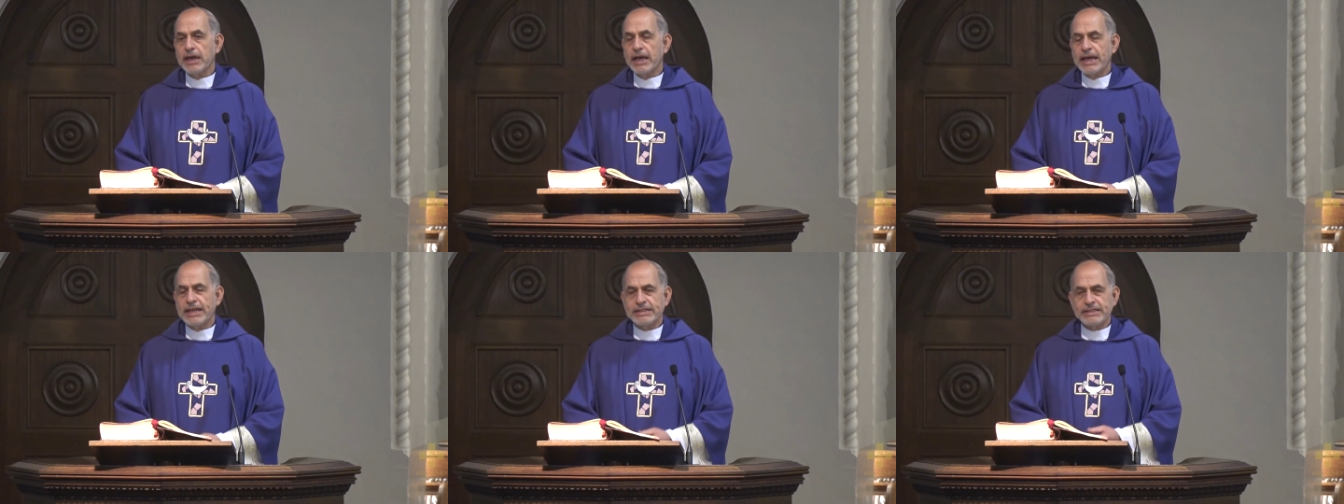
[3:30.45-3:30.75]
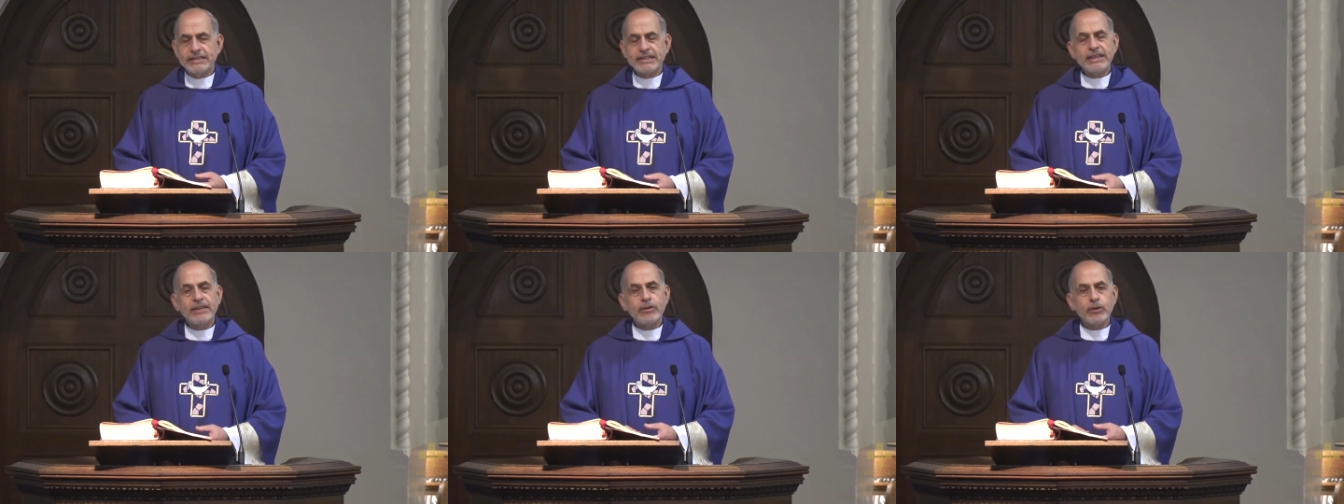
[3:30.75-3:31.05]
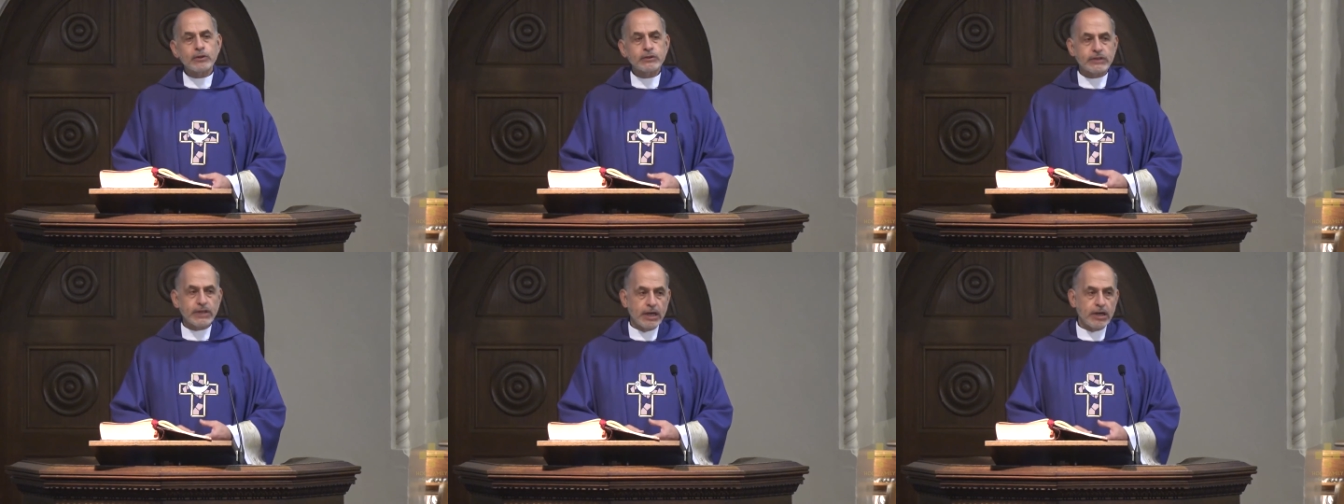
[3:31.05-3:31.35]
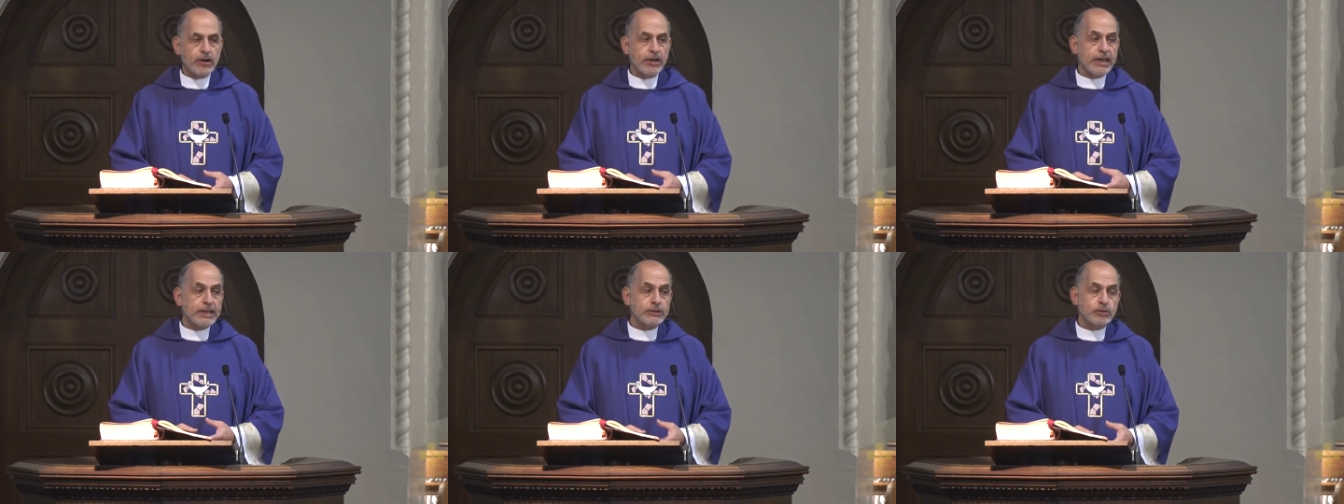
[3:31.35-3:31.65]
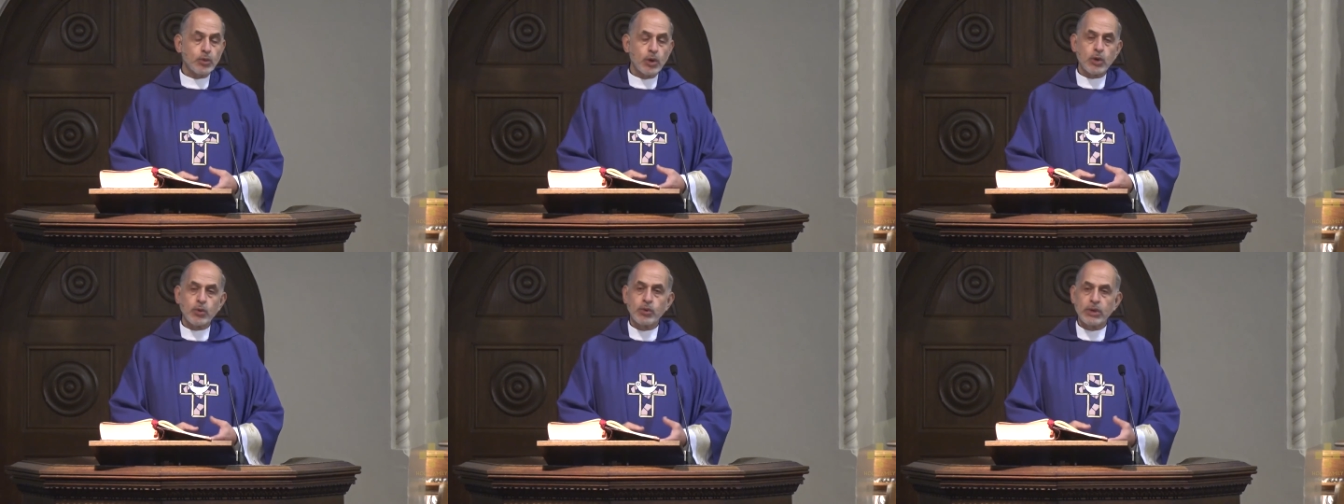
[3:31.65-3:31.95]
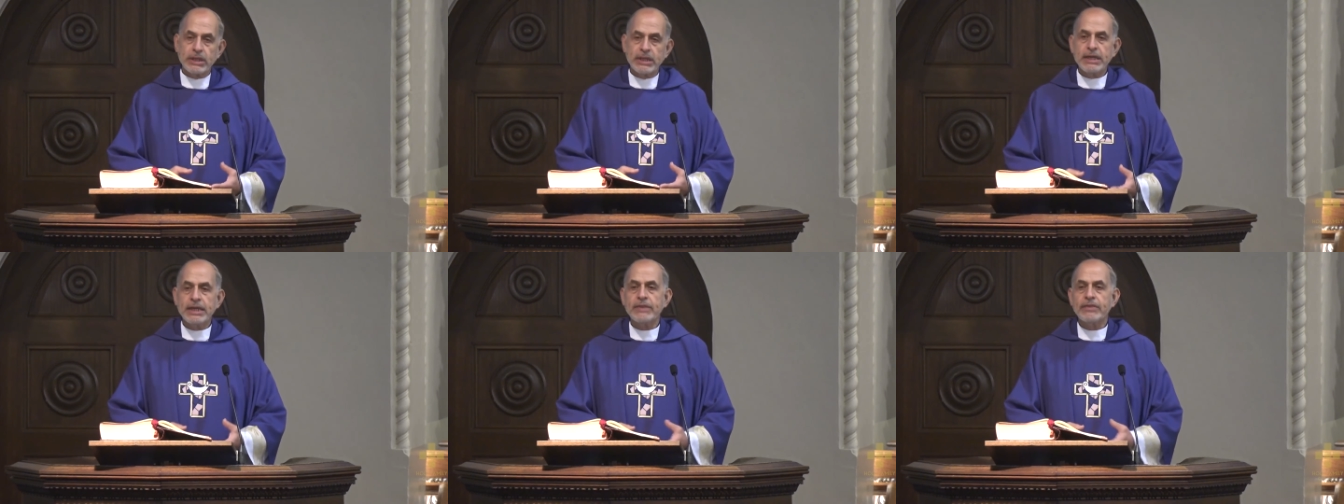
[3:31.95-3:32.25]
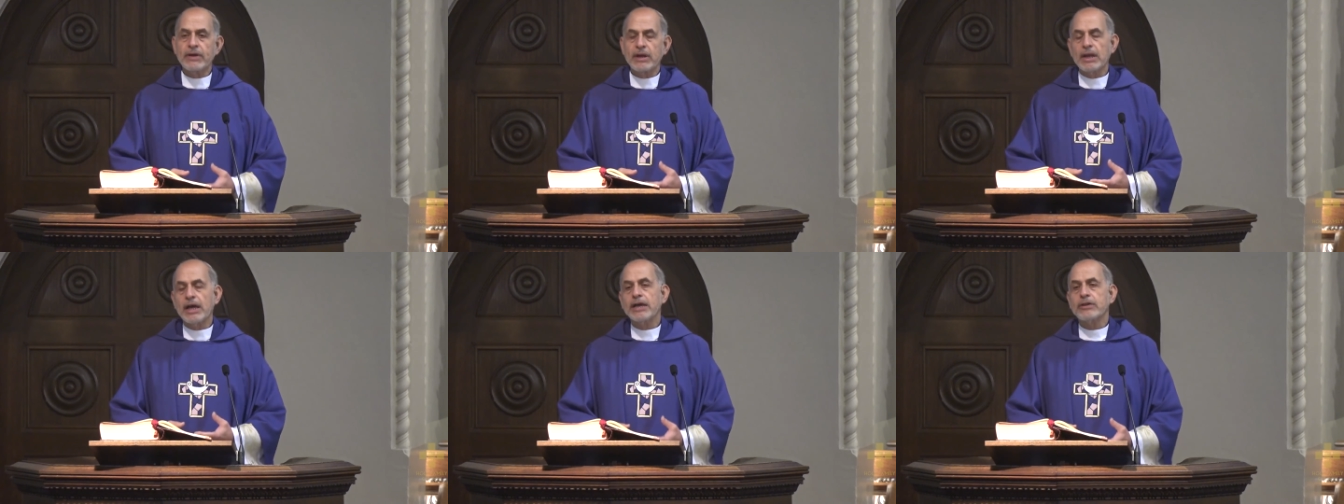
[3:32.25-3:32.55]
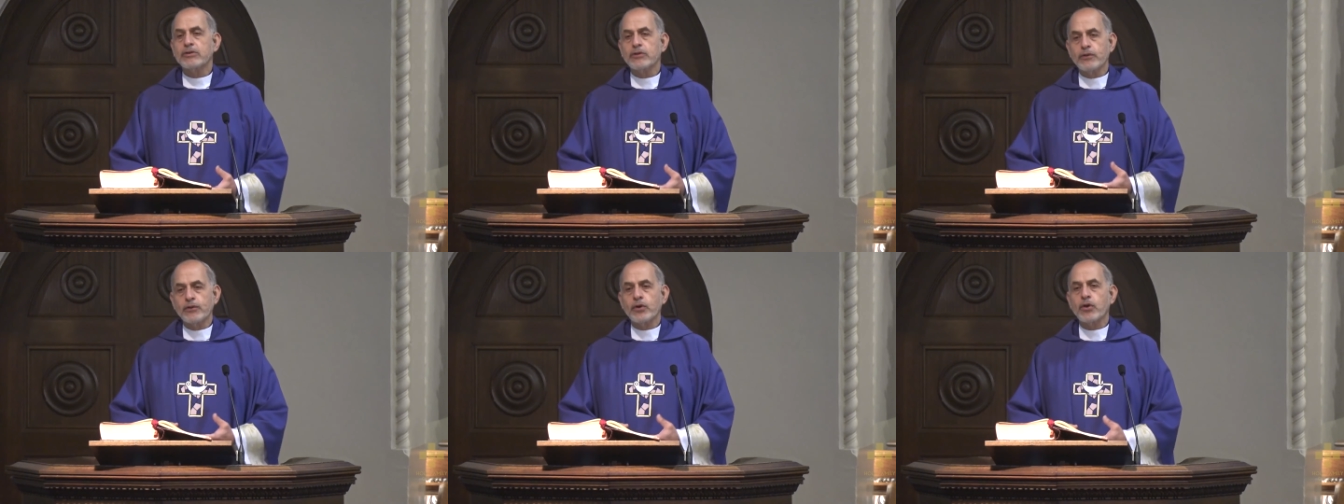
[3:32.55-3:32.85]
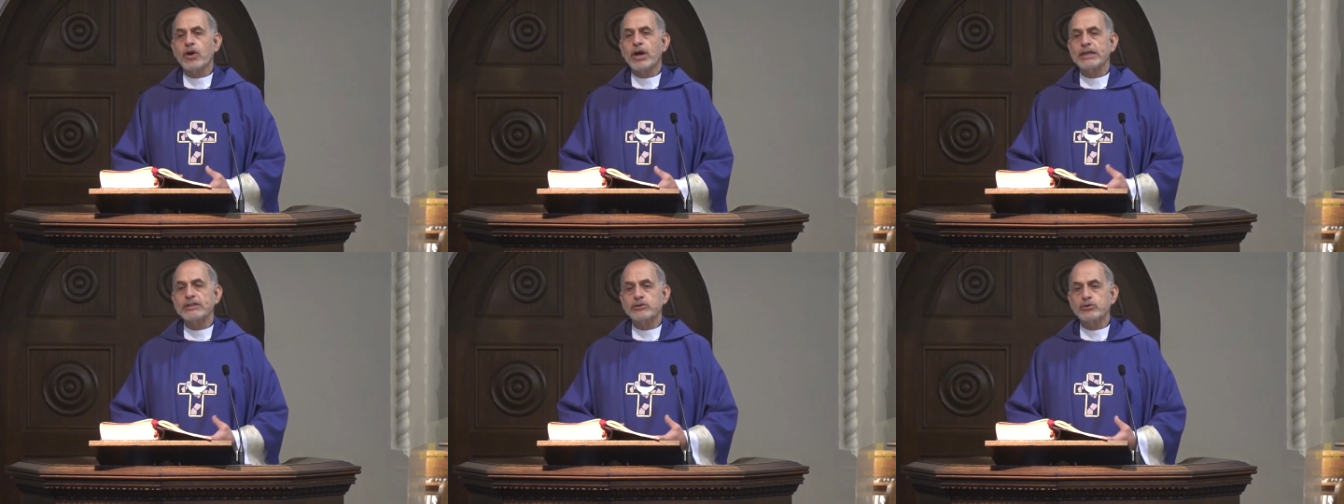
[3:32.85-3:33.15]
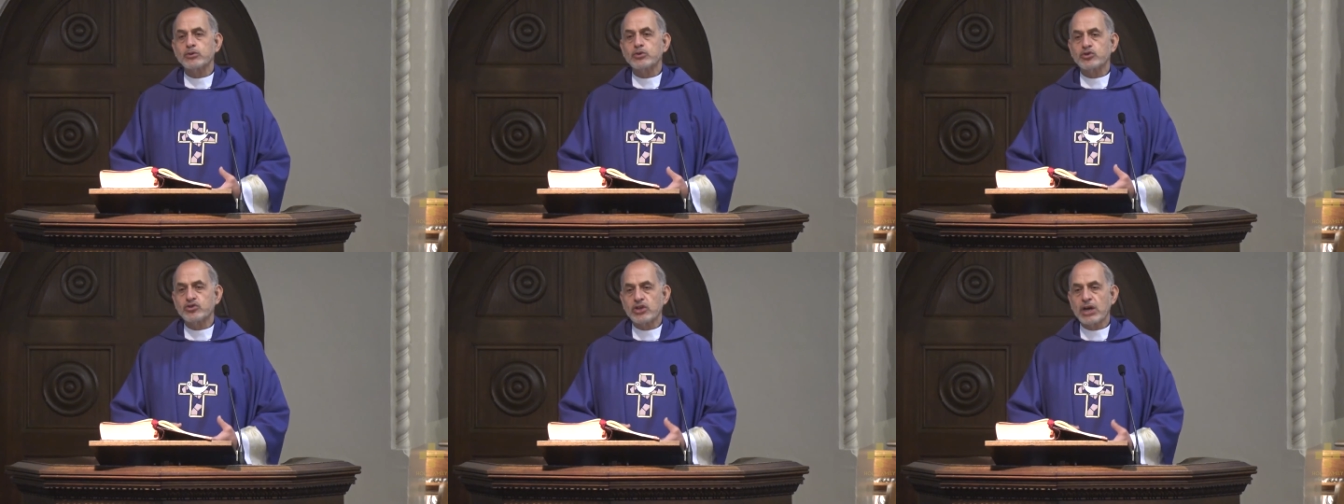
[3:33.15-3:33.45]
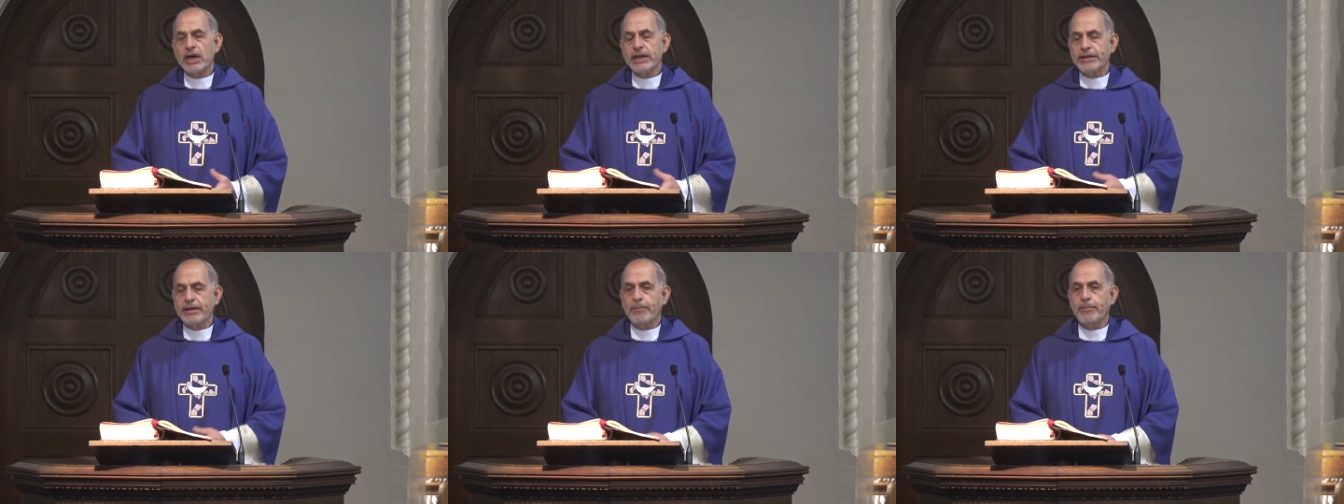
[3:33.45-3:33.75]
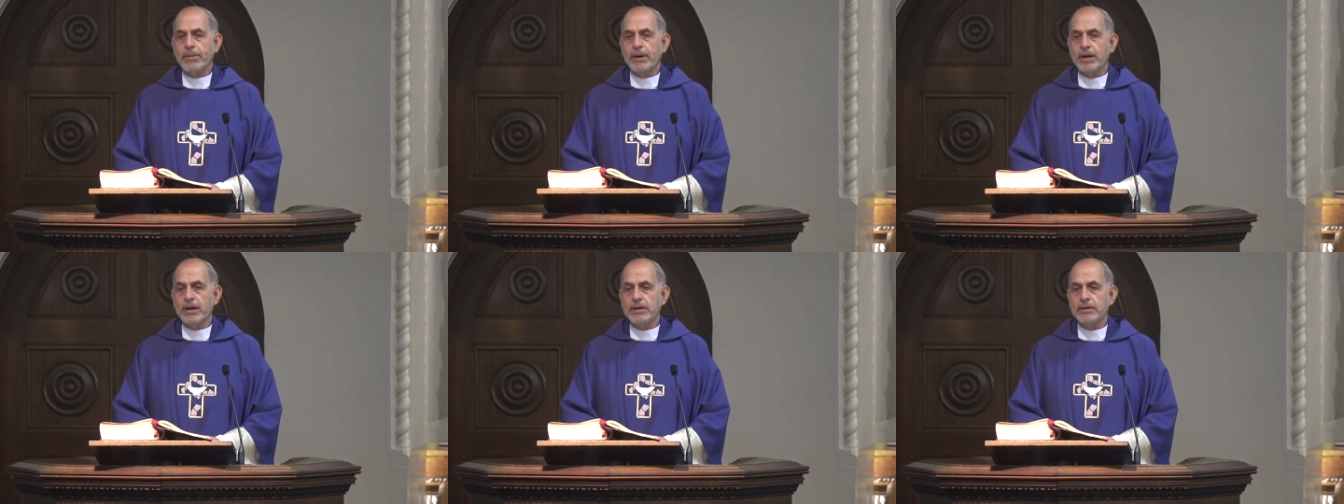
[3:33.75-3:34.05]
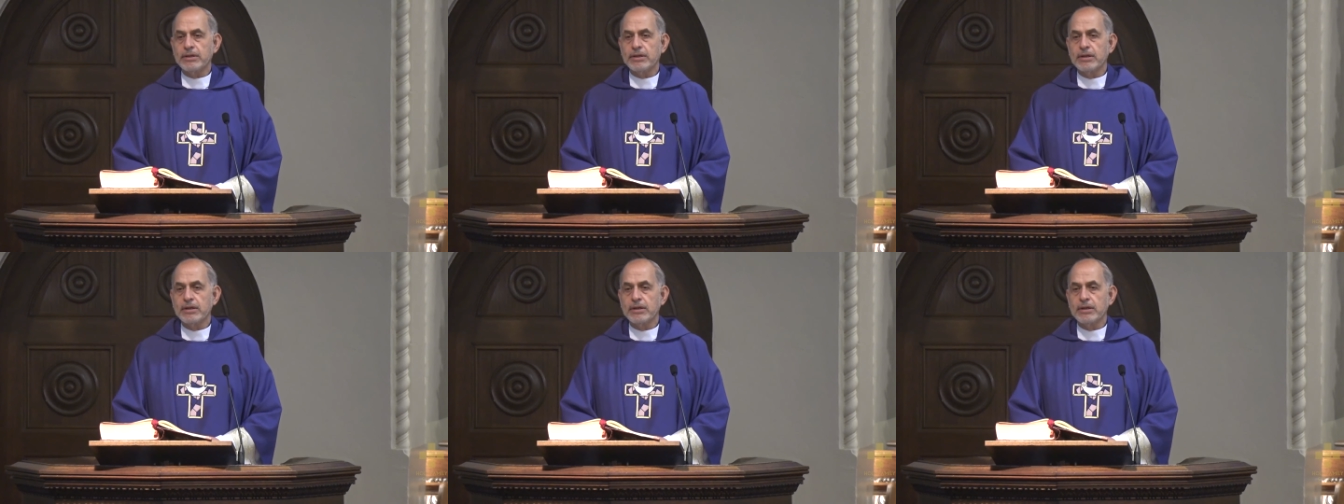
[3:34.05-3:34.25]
and see those areas where we need the light of Christ to shine upon,